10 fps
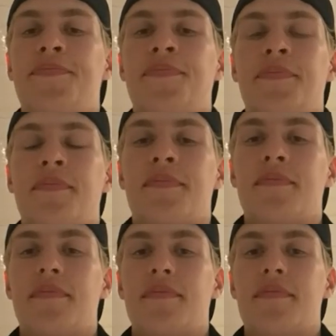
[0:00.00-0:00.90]

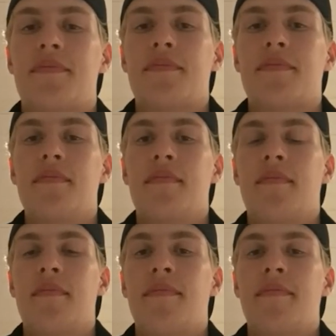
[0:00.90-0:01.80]

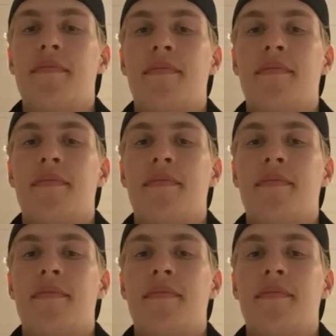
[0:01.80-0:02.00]
(silence)